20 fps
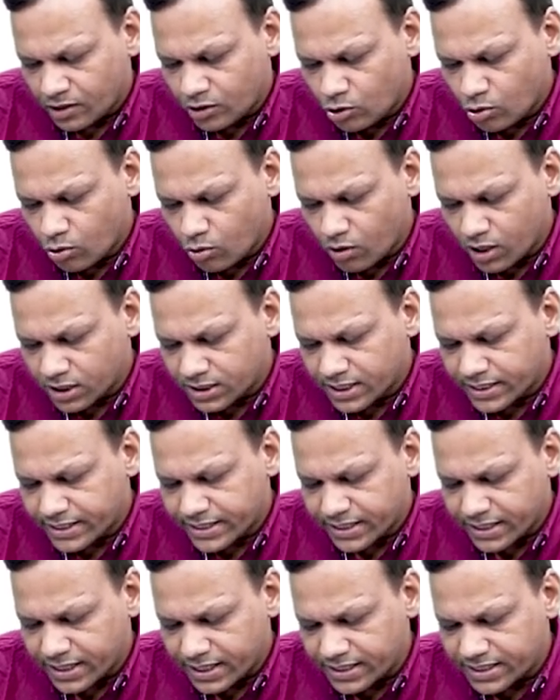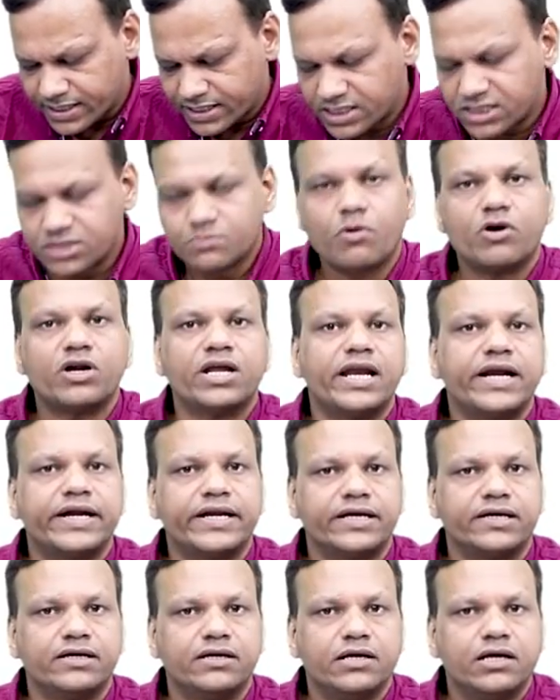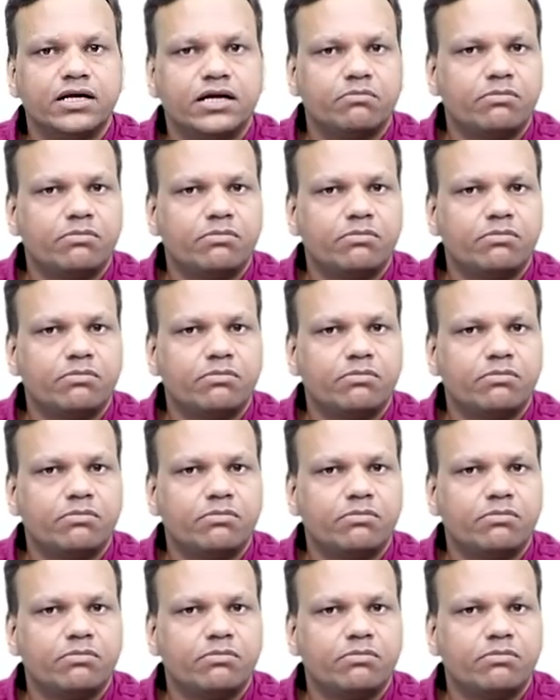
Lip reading: No other drug can decrease mortality.